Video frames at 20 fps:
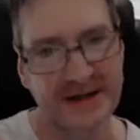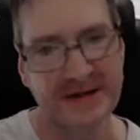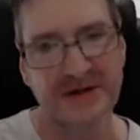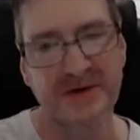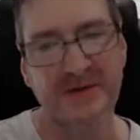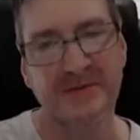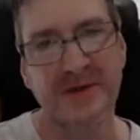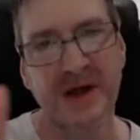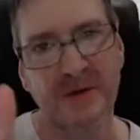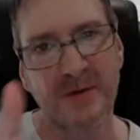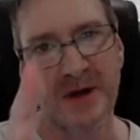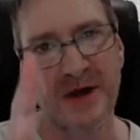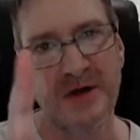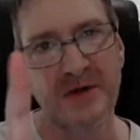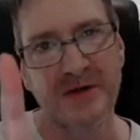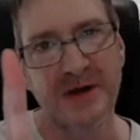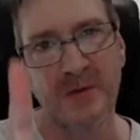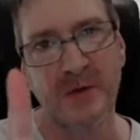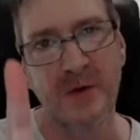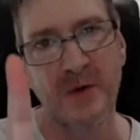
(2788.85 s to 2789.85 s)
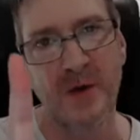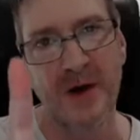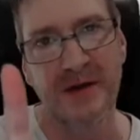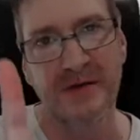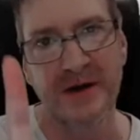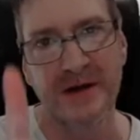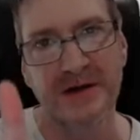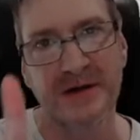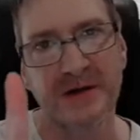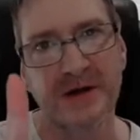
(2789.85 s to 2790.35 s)
That's your, that would be your number
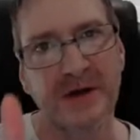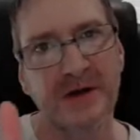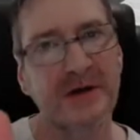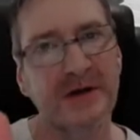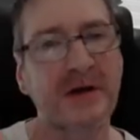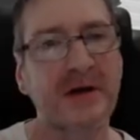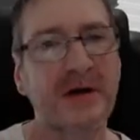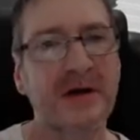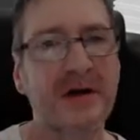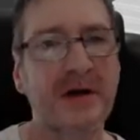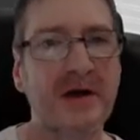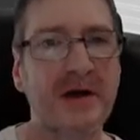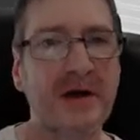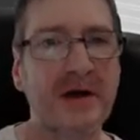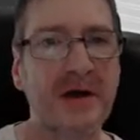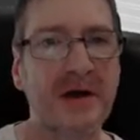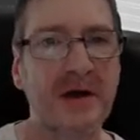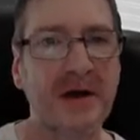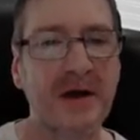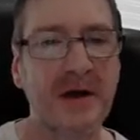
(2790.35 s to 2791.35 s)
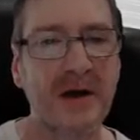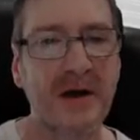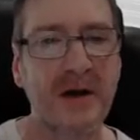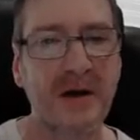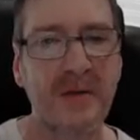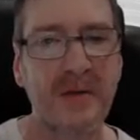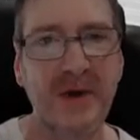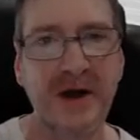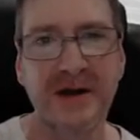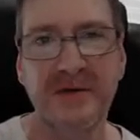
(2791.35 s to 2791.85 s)
one thing to learn.
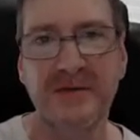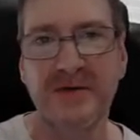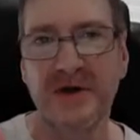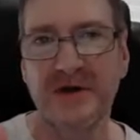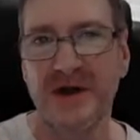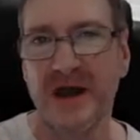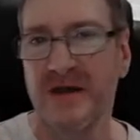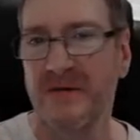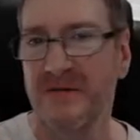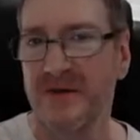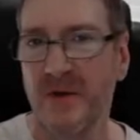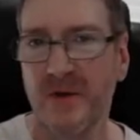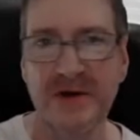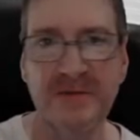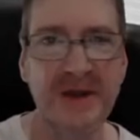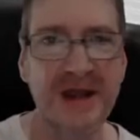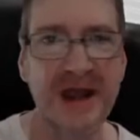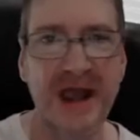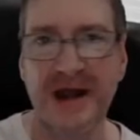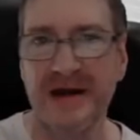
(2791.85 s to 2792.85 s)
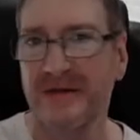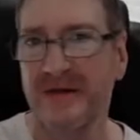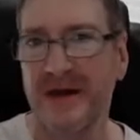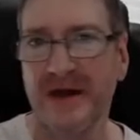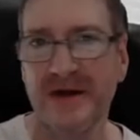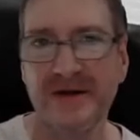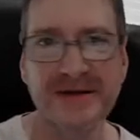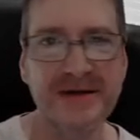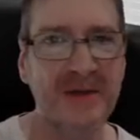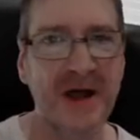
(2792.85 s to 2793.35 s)
But if you if you want to be
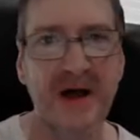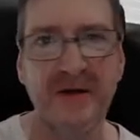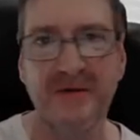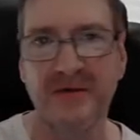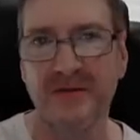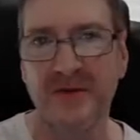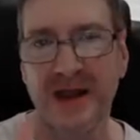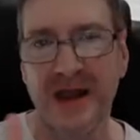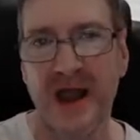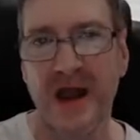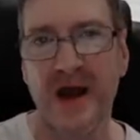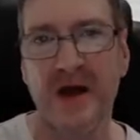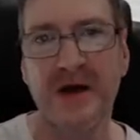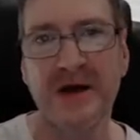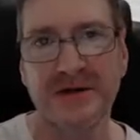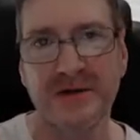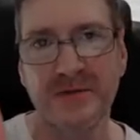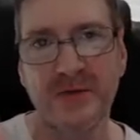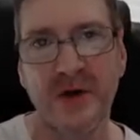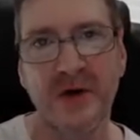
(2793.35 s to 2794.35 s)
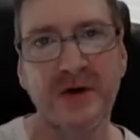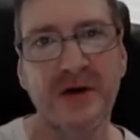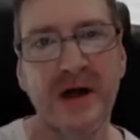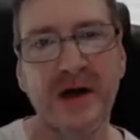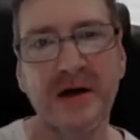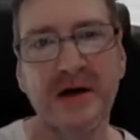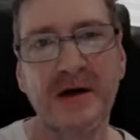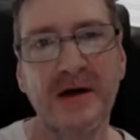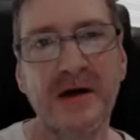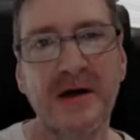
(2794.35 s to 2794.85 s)
anything else apart from a character
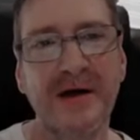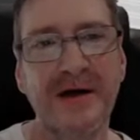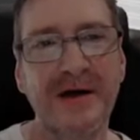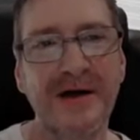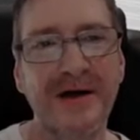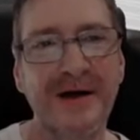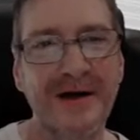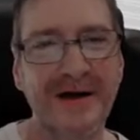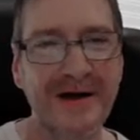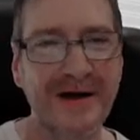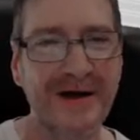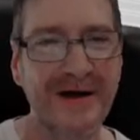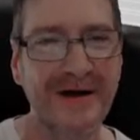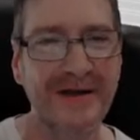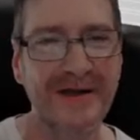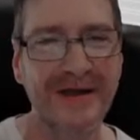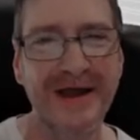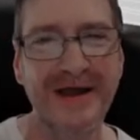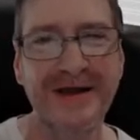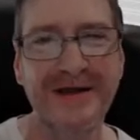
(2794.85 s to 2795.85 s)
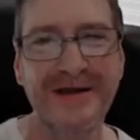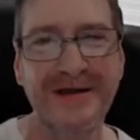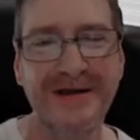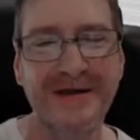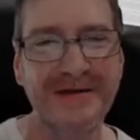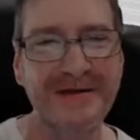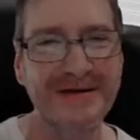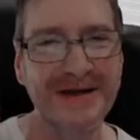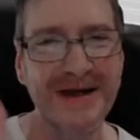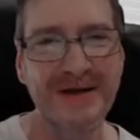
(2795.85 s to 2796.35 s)
modeler,
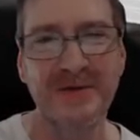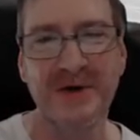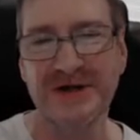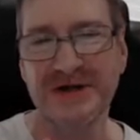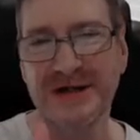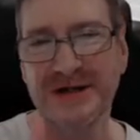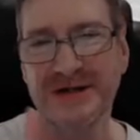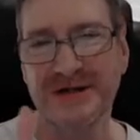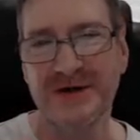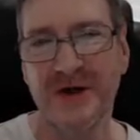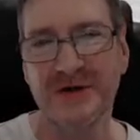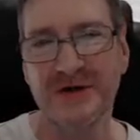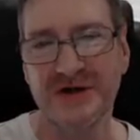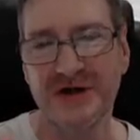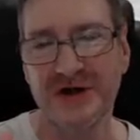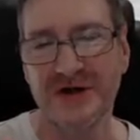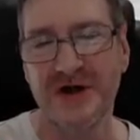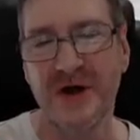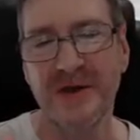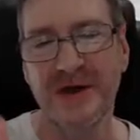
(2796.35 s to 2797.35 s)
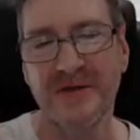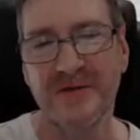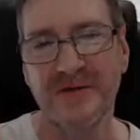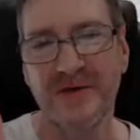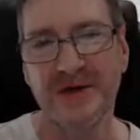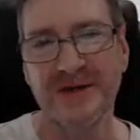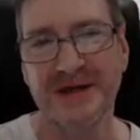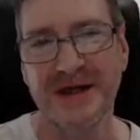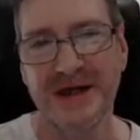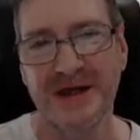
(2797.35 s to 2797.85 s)
then ZBrush is not should not be the
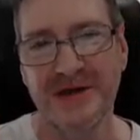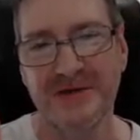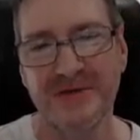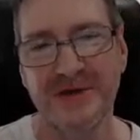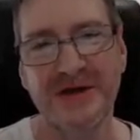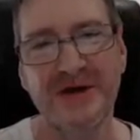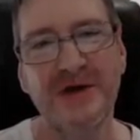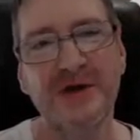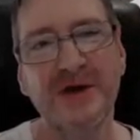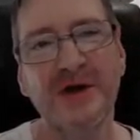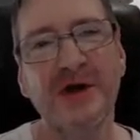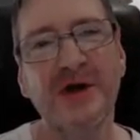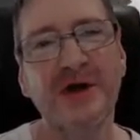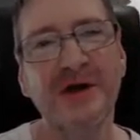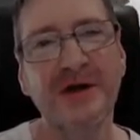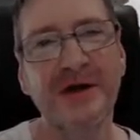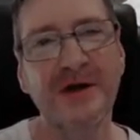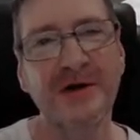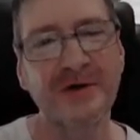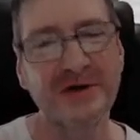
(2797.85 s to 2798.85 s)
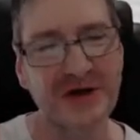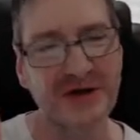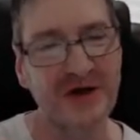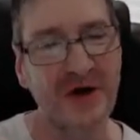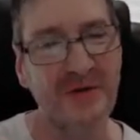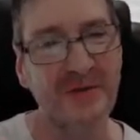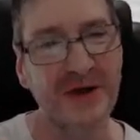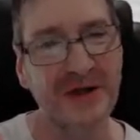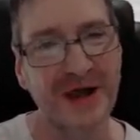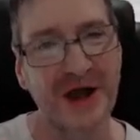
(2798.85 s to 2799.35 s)
first thing you, you learn, or should
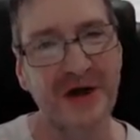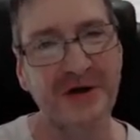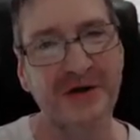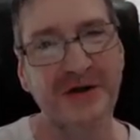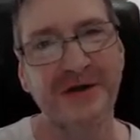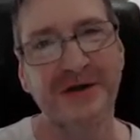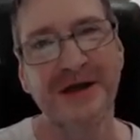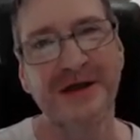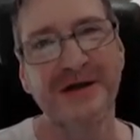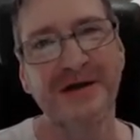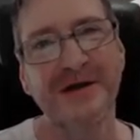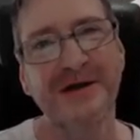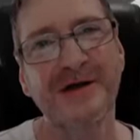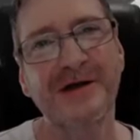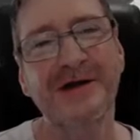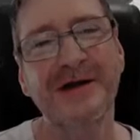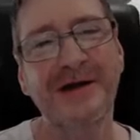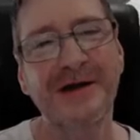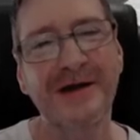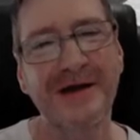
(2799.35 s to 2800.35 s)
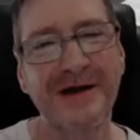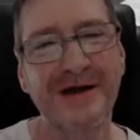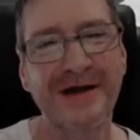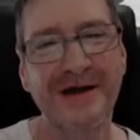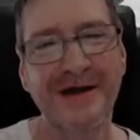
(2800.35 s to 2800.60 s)
not be the only thing you learn.